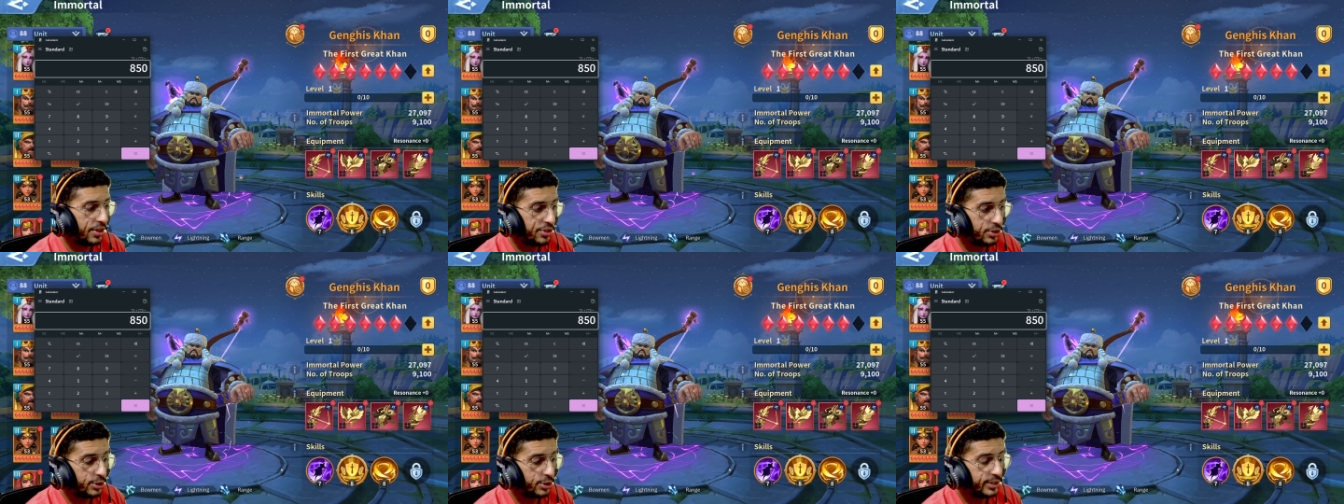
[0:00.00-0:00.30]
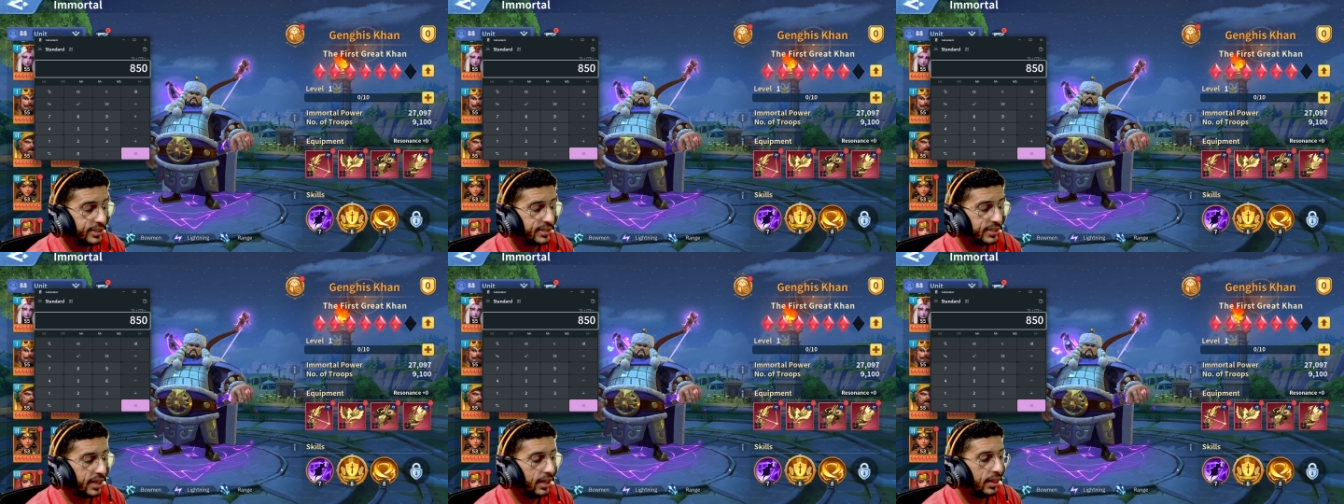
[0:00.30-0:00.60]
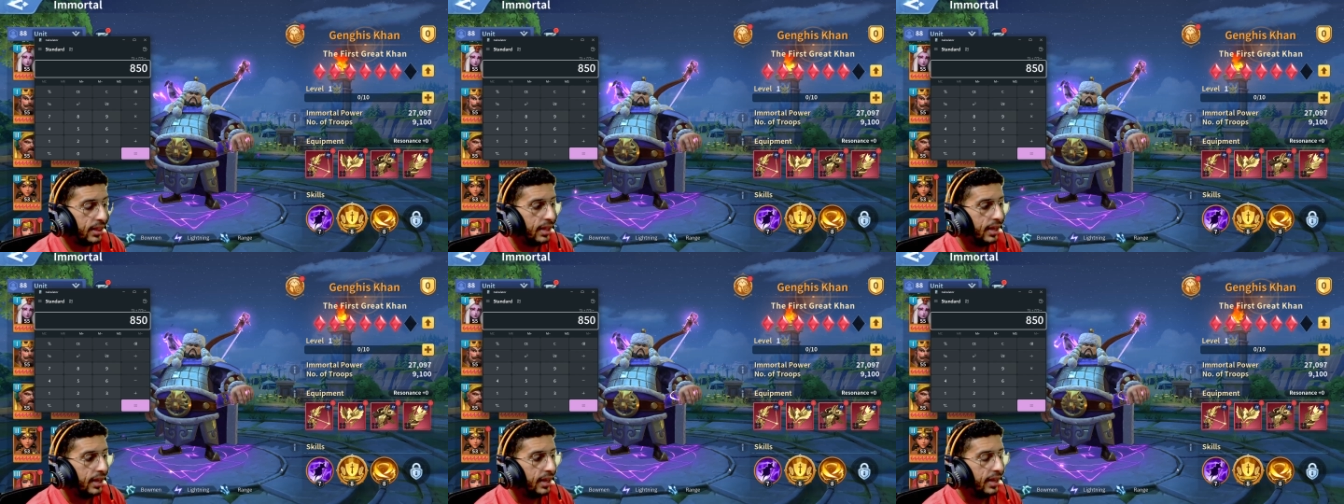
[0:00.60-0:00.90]
third skill,
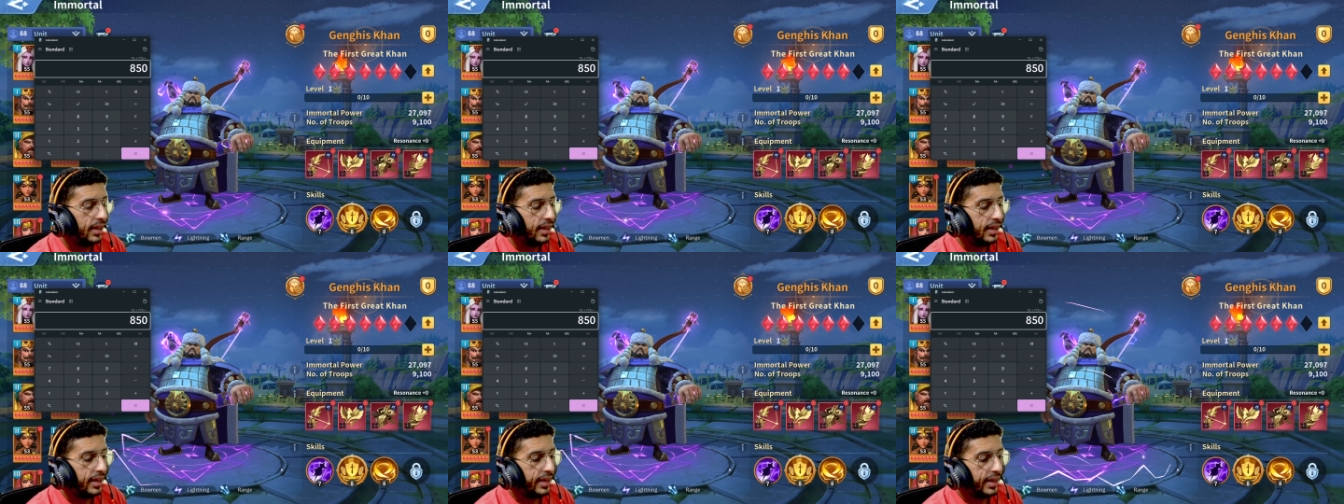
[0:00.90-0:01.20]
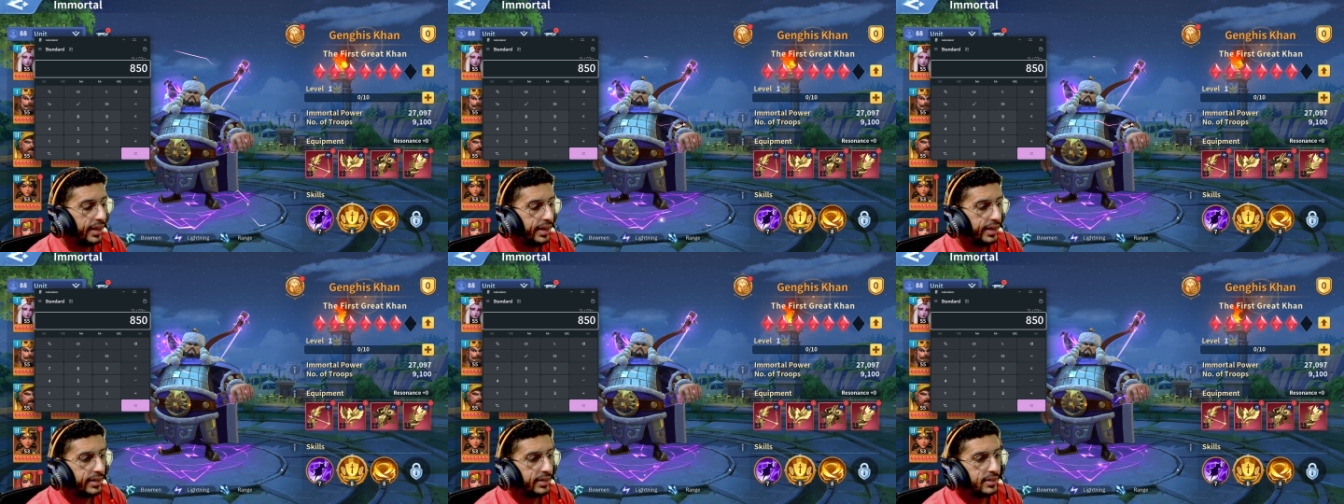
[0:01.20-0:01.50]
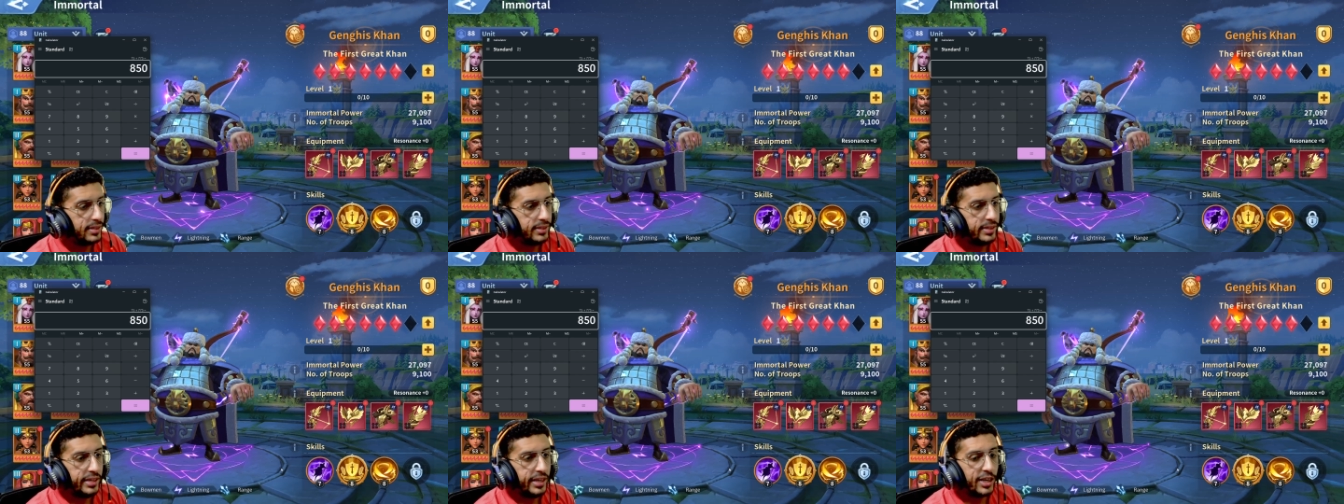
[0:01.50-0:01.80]
and
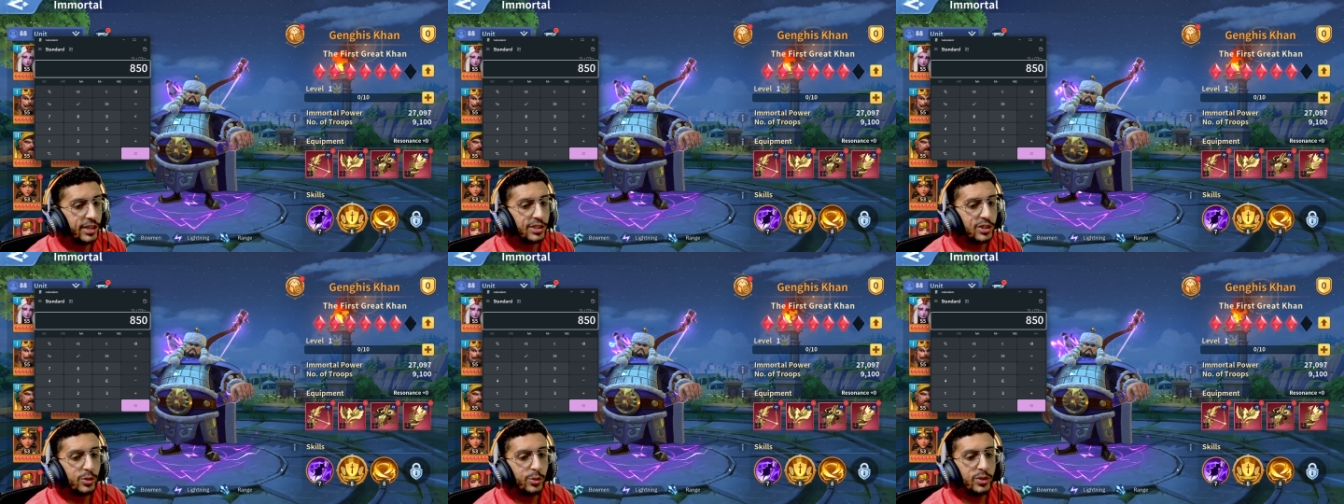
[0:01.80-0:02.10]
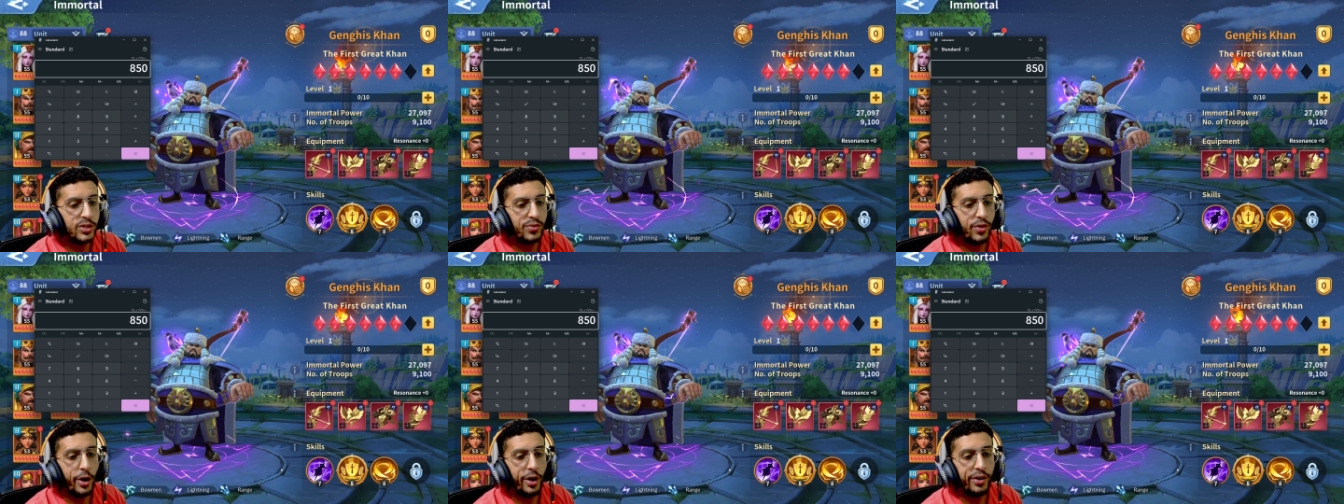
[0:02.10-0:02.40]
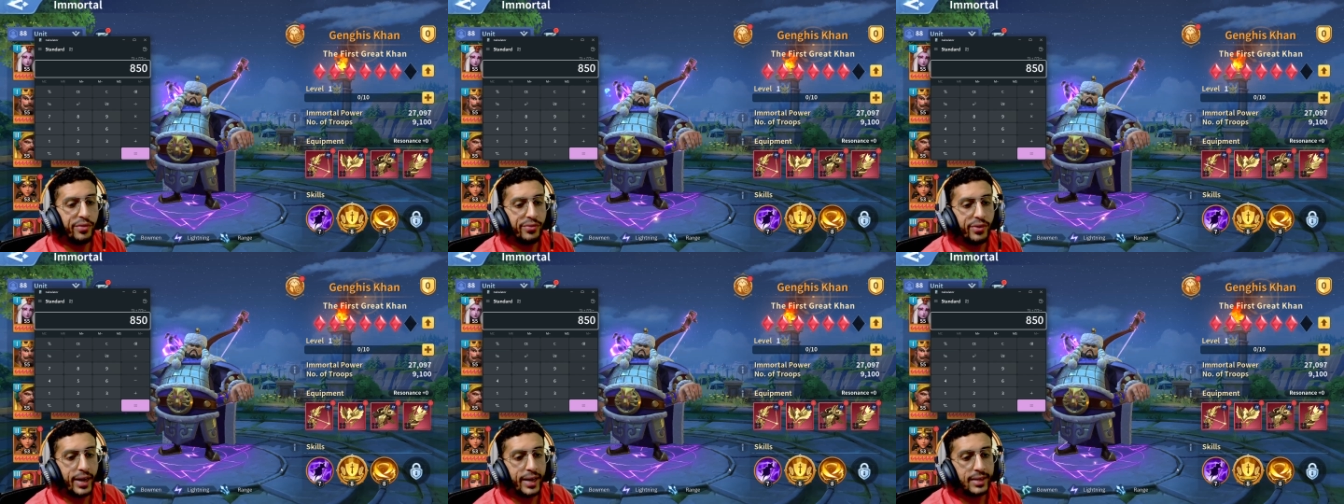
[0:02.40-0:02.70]
the exclusive
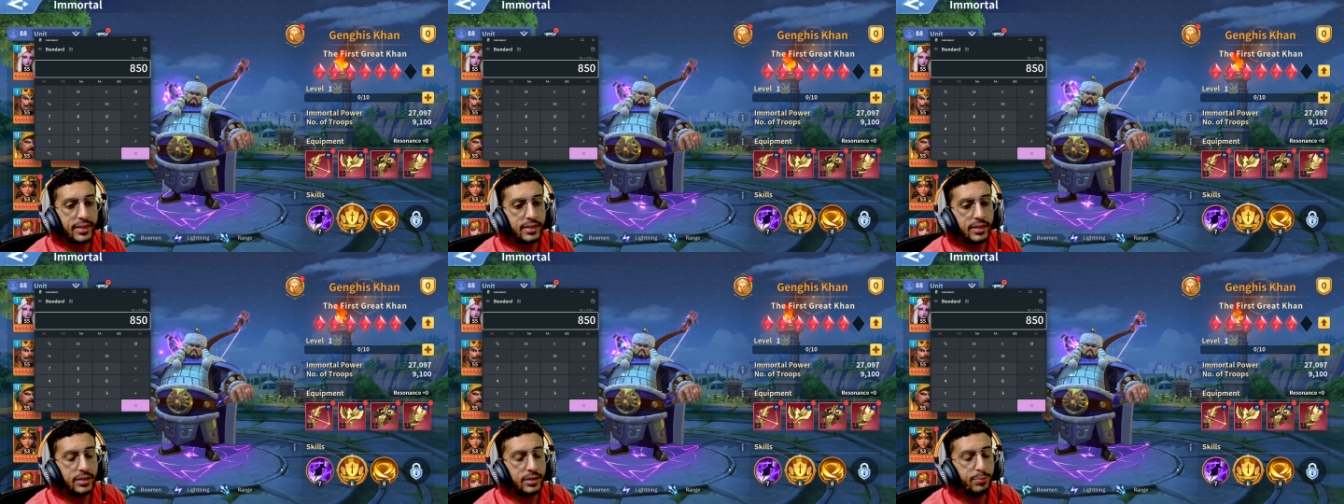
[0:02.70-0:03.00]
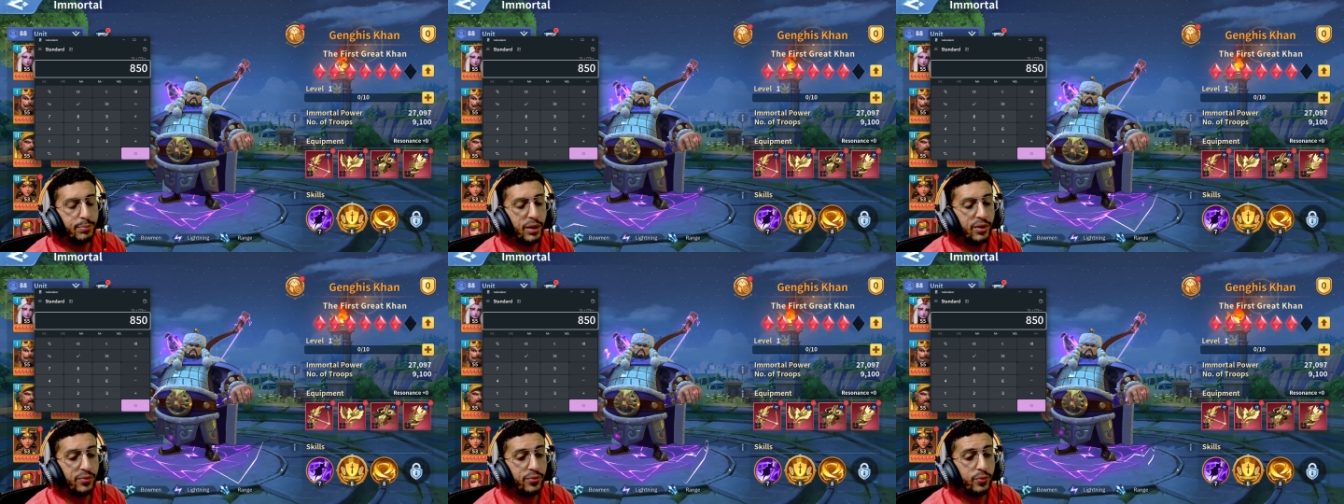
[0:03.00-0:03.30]
artifact is buff,